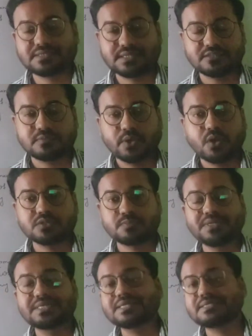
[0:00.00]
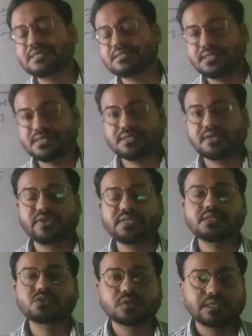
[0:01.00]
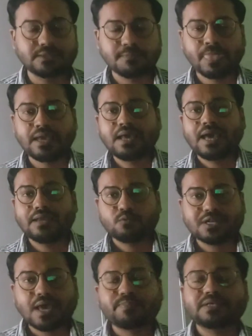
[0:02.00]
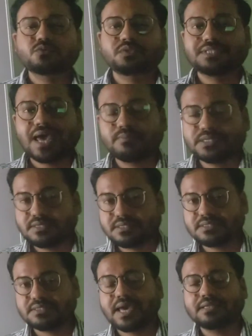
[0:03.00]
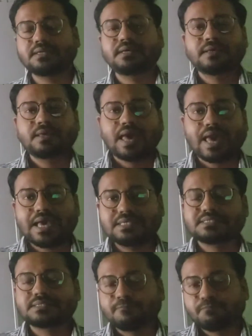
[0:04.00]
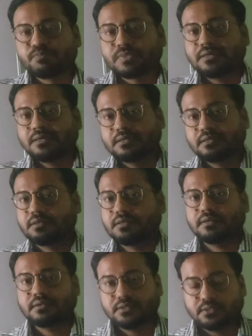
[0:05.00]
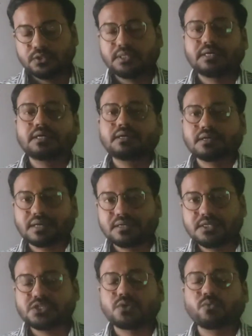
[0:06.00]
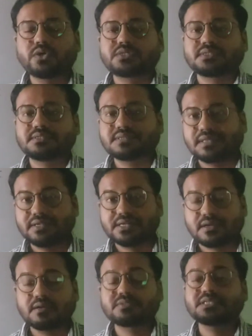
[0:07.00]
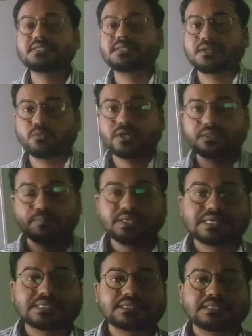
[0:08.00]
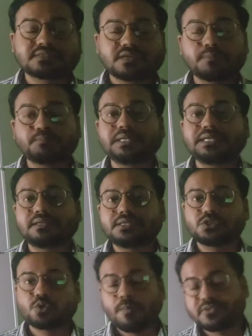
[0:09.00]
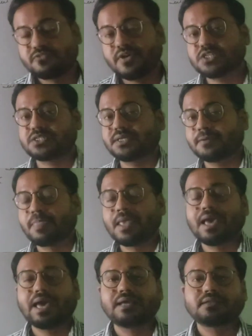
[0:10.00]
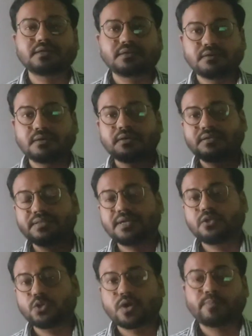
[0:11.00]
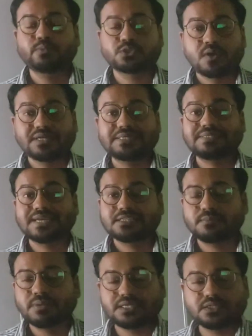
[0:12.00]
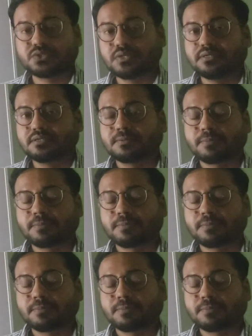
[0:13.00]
cells, because beta cells, they secrete insulin. And what happens with diabetes is that as the condition worsens, there comes a state where the beta cells completely stops functioning, and then you are put on injectable insulin.